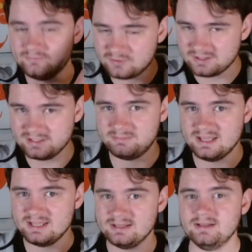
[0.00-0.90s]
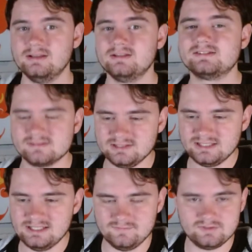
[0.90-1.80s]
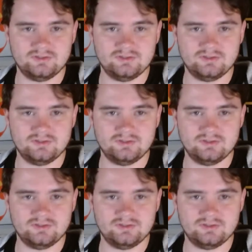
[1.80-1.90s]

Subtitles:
really big sleeves